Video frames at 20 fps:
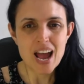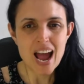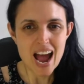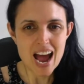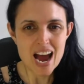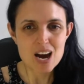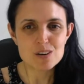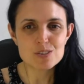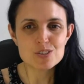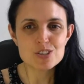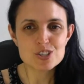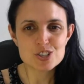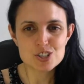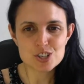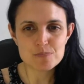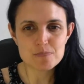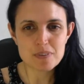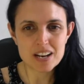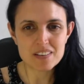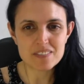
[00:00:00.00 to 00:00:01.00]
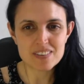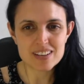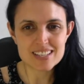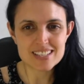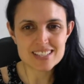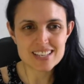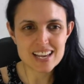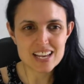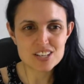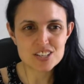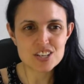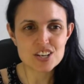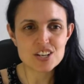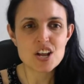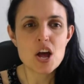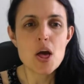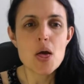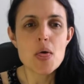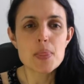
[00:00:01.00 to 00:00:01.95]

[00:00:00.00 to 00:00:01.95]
how to do manifestation